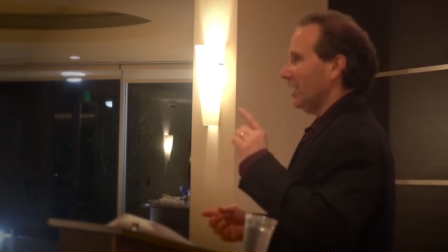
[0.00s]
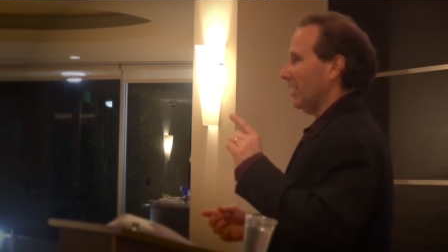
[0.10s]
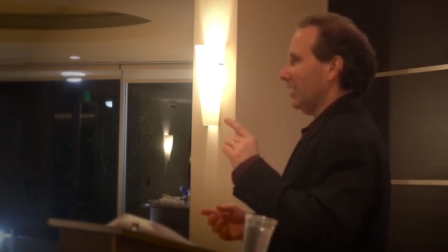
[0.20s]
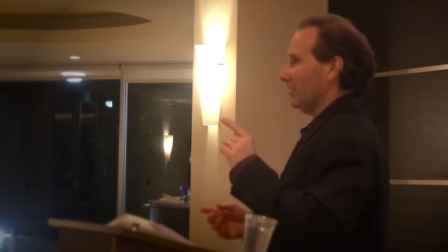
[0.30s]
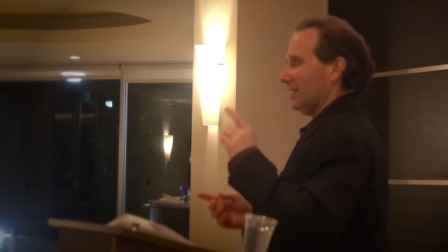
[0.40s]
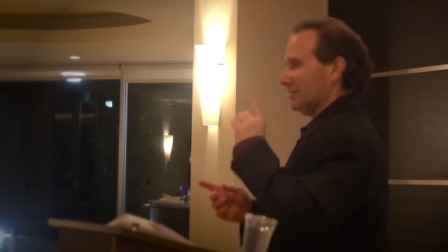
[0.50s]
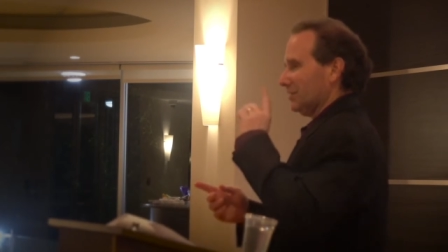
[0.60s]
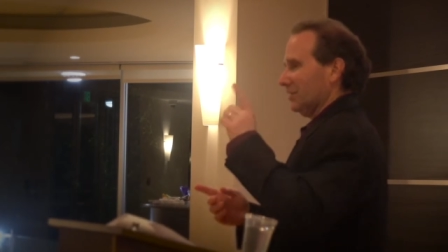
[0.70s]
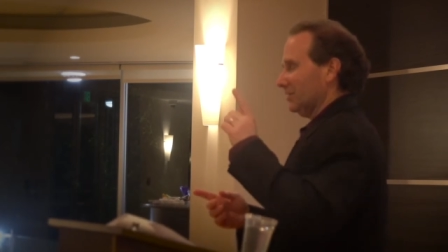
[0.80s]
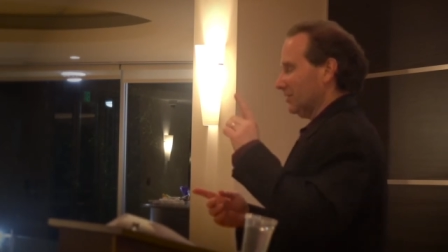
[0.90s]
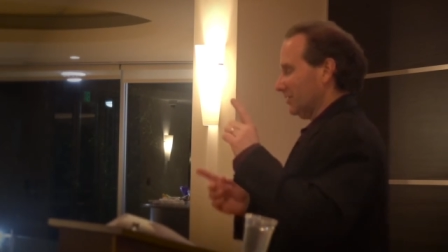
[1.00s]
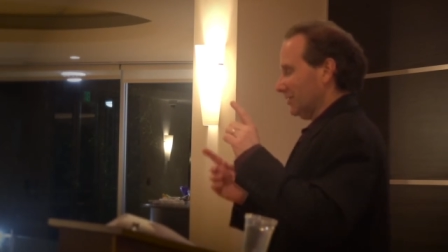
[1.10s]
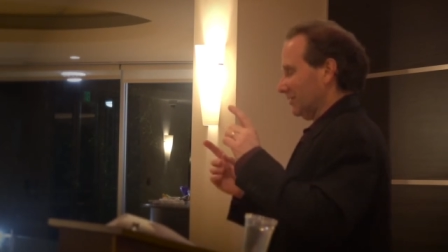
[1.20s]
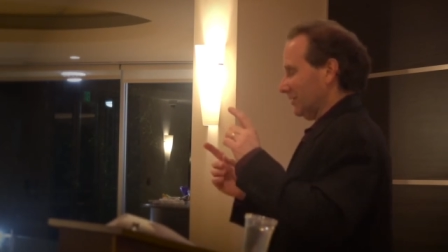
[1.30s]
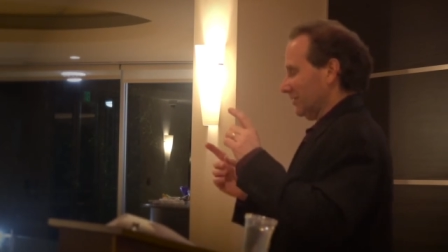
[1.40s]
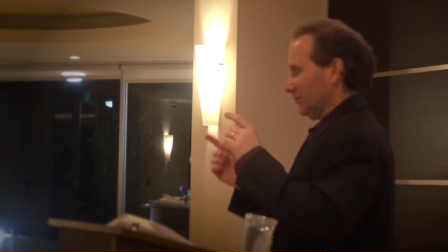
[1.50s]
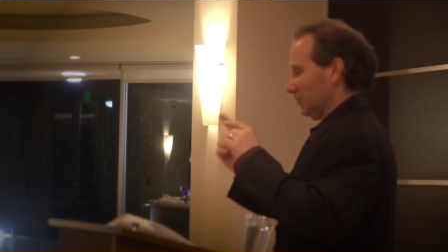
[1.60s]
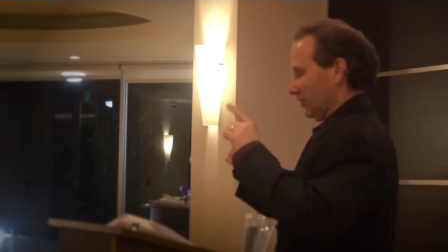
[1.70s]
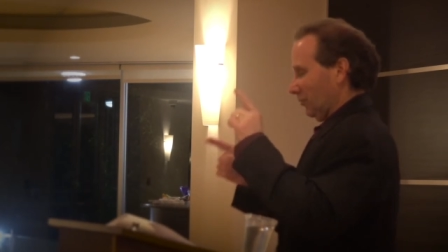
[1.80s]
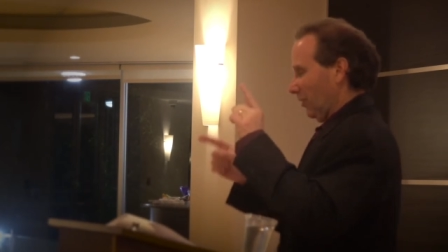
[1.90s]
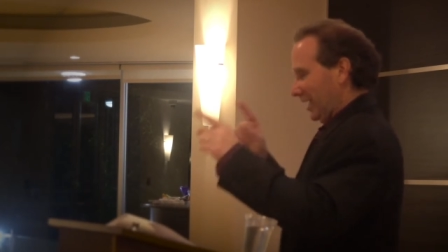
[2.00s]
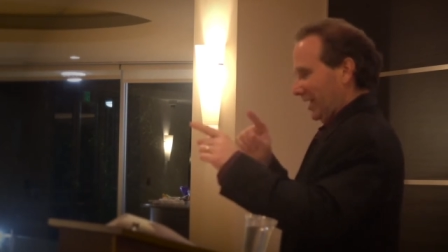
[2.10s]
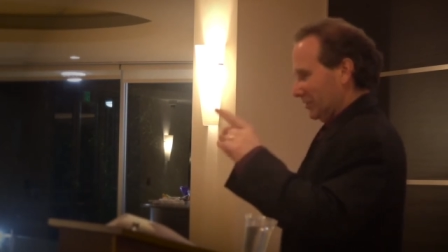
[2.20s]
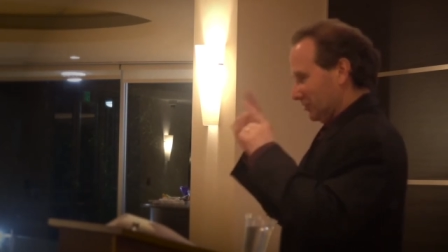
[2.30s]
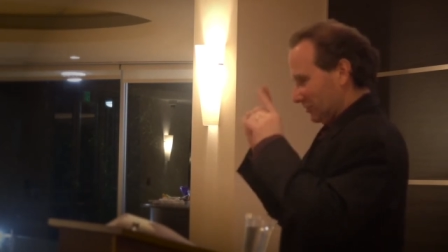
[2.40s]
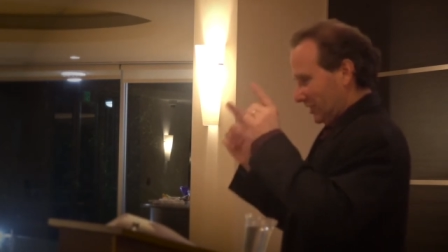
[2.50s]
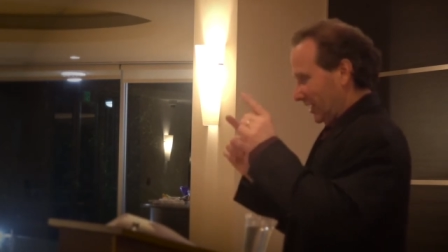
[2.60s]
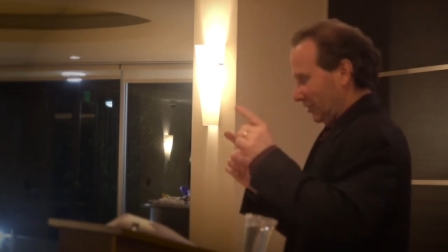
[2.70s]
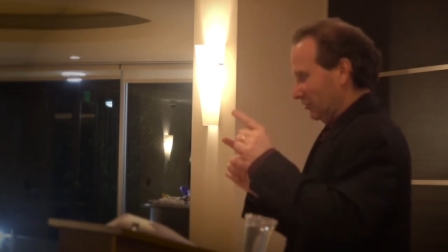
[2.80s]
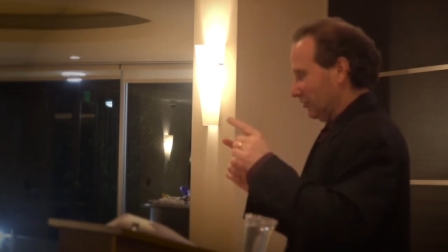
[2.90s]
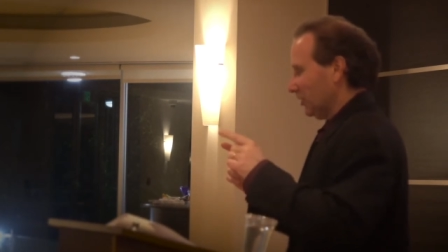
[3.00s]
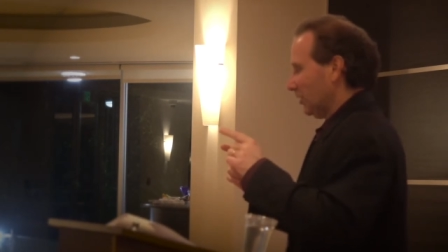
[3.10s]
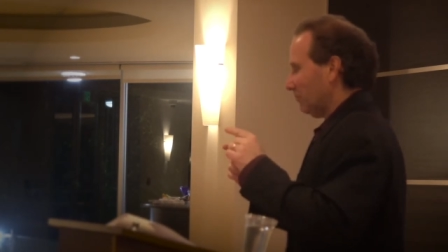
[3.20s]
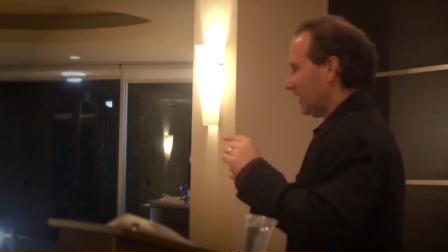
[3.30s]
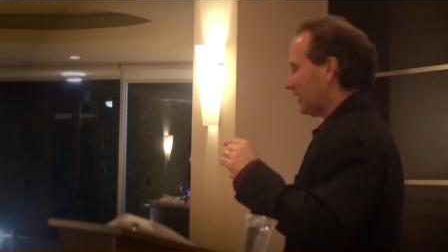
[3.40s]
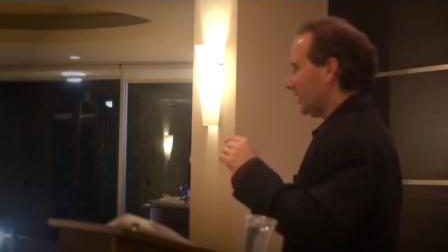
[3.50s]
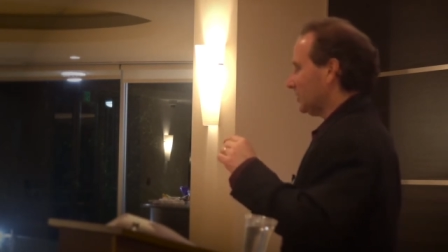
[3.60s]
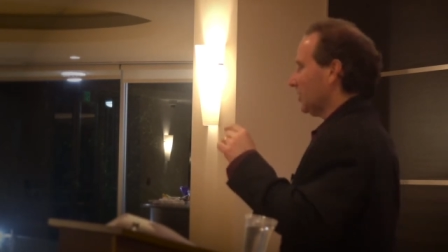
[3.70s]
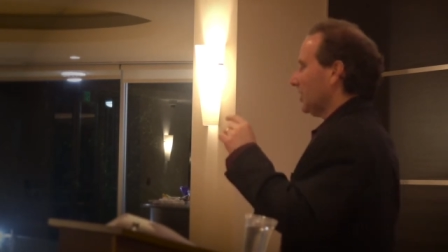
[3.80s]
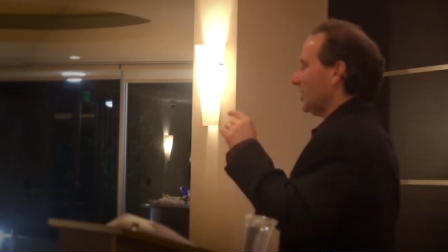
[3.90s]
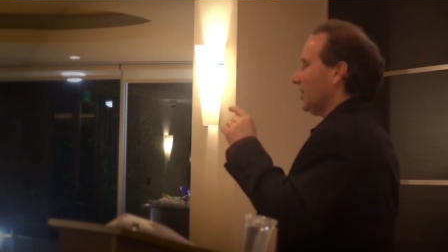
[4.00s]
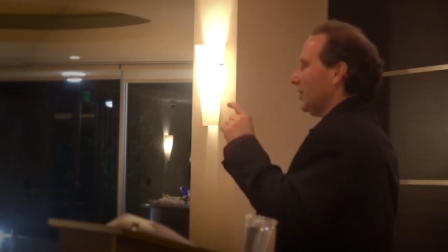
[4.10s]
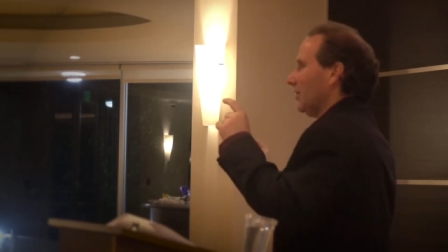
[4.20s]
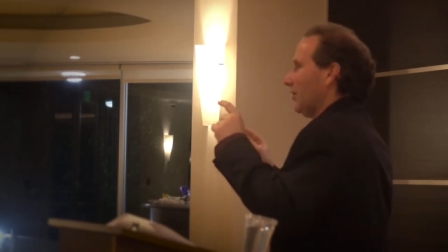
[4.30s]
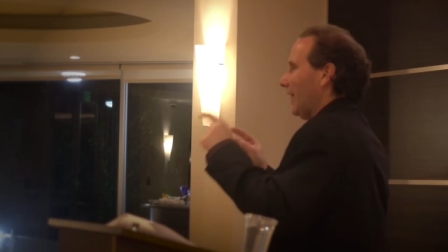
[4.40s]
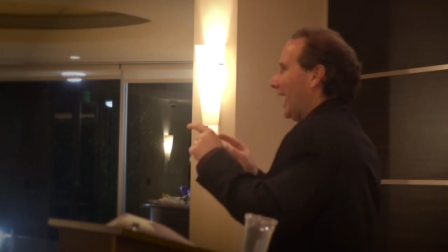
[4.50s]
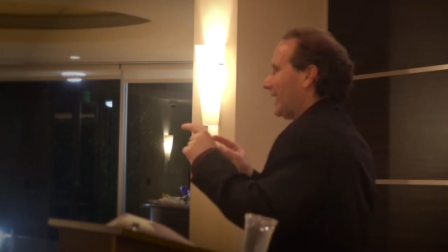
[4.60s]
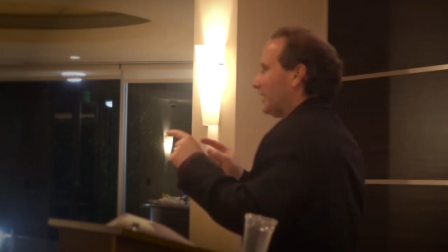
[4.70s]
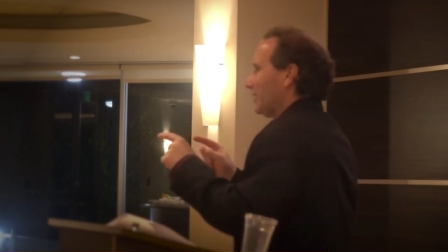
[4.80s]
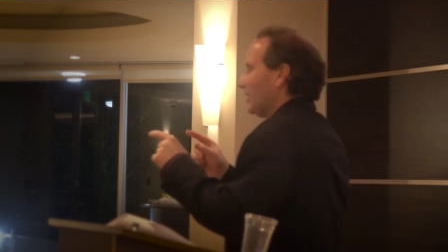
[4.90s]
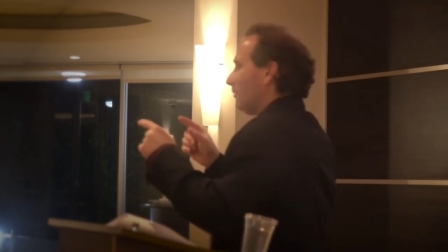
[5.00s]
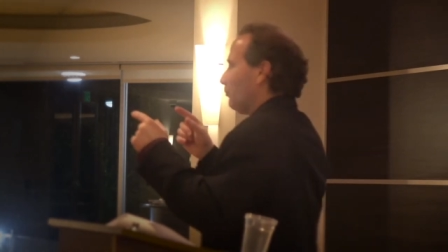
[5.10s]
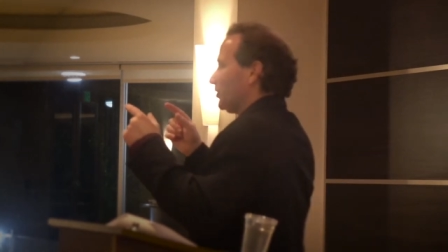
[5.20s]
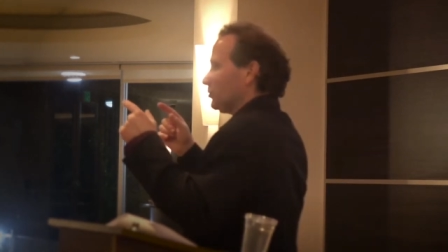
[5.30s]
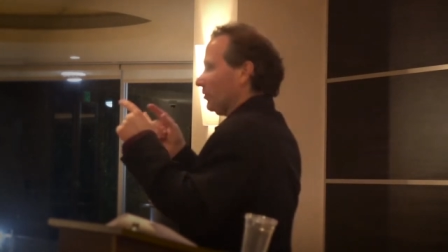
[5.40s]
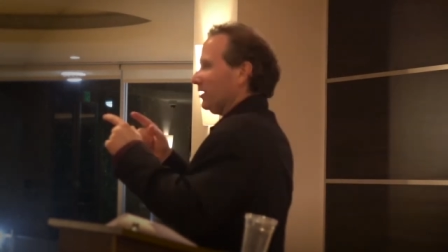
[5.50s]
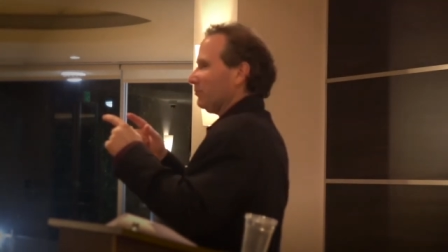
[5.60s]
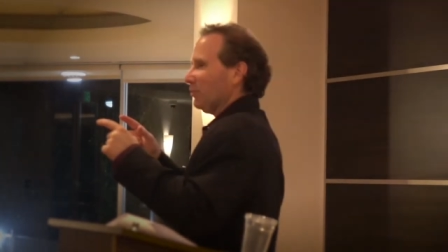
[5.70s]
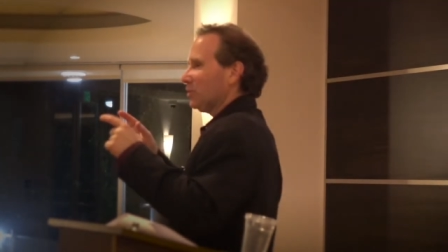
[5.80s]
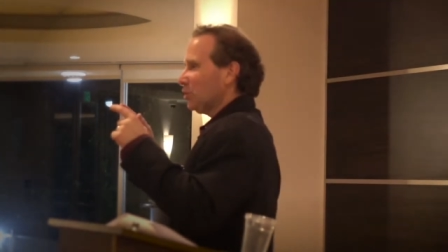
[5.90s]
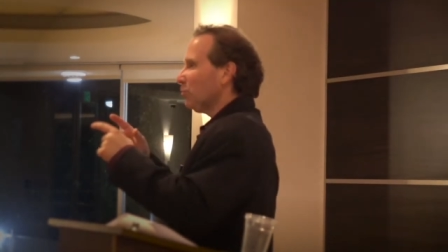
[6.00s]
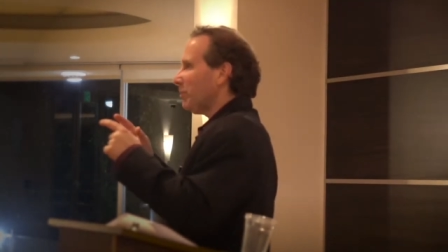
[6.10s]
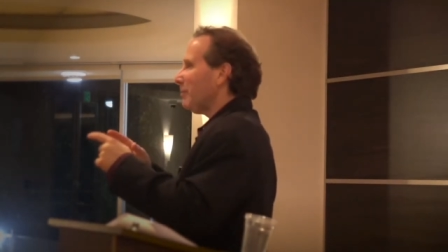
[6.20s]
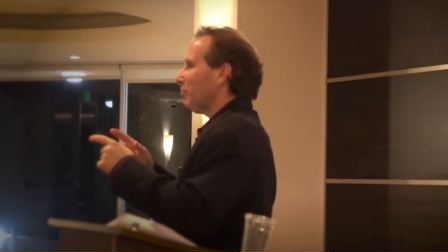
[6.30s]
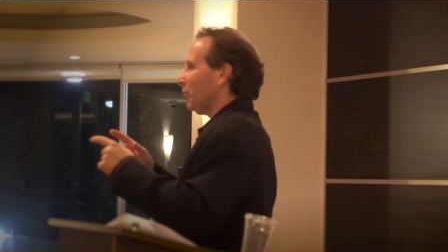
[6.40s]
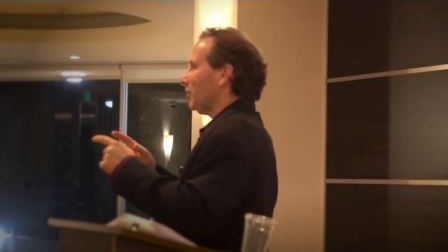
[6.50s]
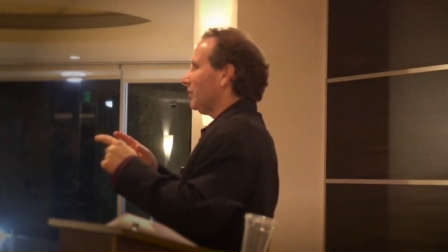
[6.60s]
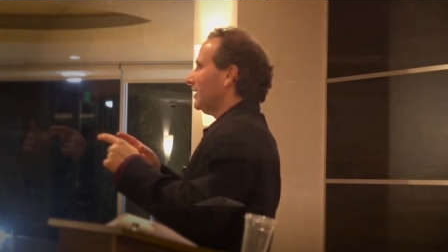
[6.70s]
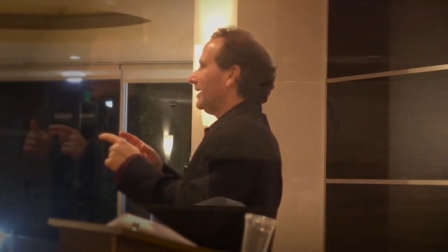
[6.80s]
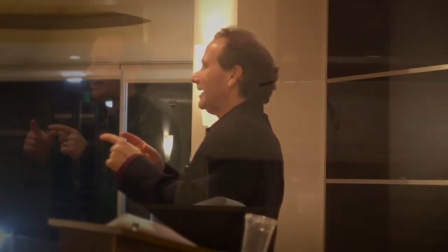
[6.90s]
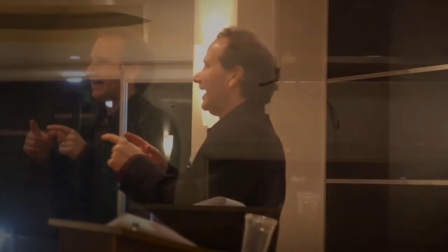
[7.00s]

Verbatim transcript: Uh, that's the, the, the, where the White House was taken over, because that was written with two people,